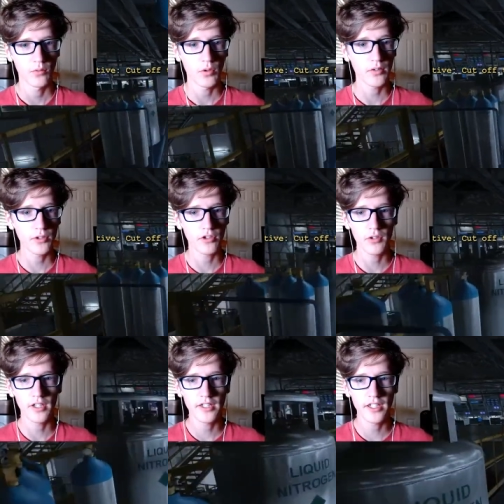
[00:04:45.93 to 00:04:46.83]
What if we
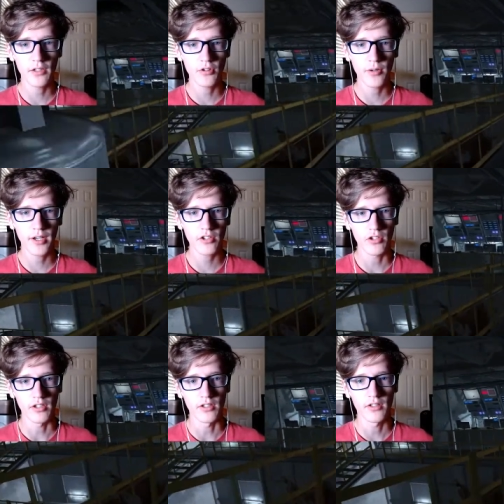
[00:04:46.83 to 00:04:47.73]
turn it in the other
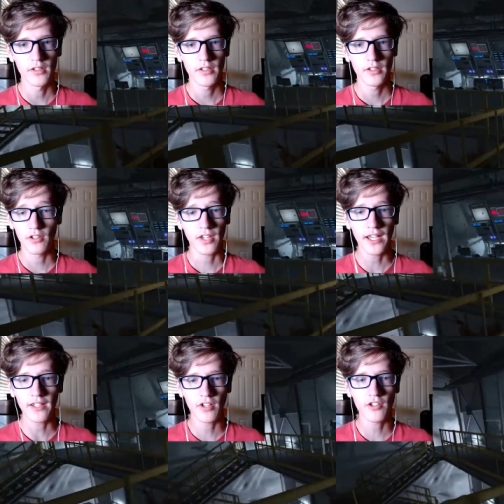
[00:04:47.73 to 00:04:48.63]
direction? You just
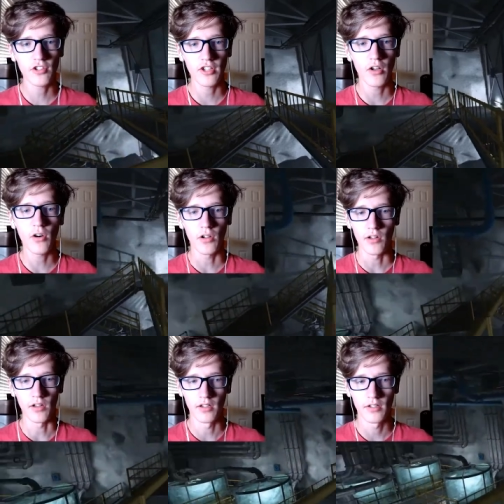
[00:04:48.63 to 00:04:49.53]
can't touch it at all.
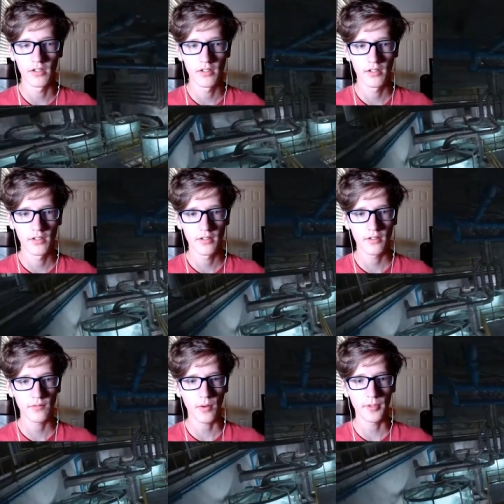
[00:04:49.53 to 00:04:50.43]

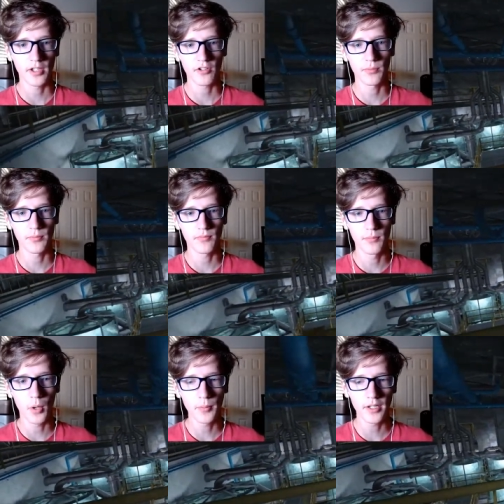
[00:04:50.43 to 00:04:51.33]
From its
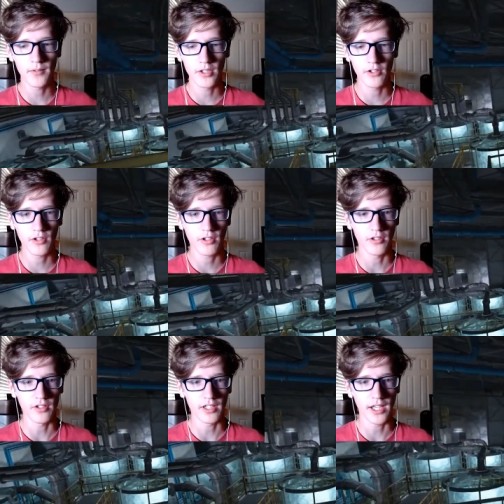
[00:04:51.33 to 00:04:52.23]
moment of
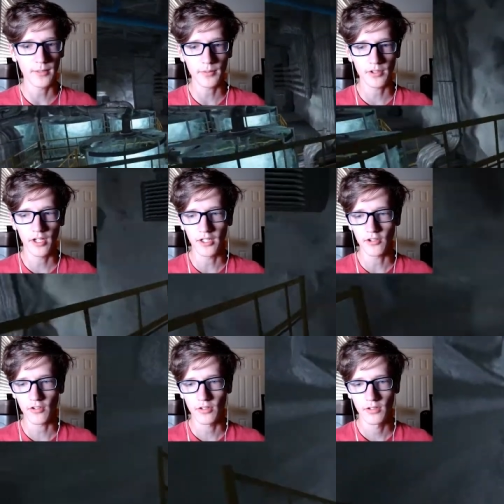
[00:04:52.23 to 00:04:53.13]
existence, it can't be
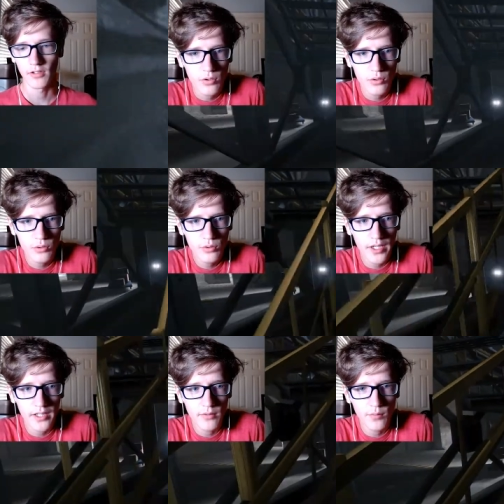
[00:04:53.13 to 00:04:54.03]
touched who
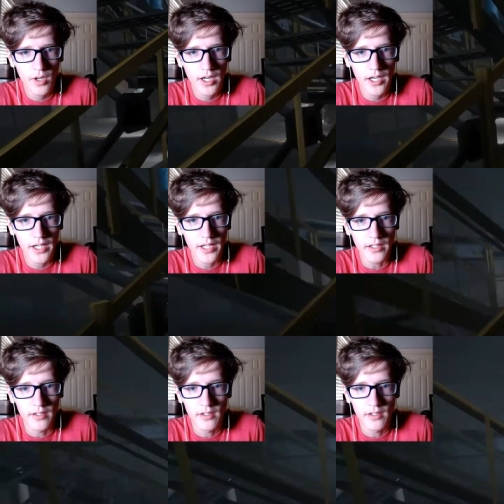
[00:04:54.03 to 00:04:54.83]
and why,